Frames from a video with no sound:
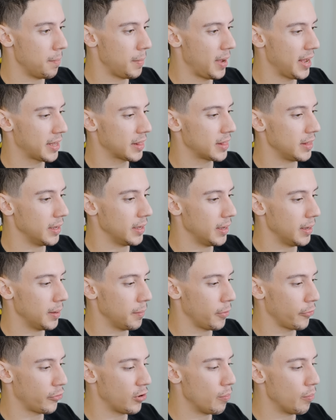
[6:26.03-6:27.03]
make the
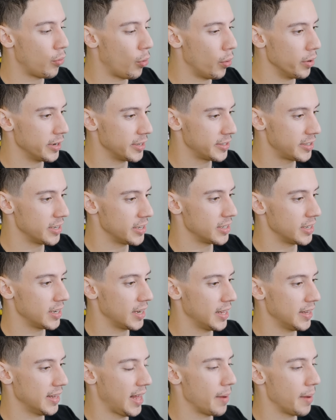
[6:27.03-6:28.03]
most important decision
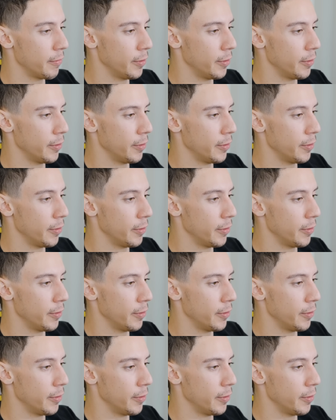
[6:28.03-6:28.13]
in that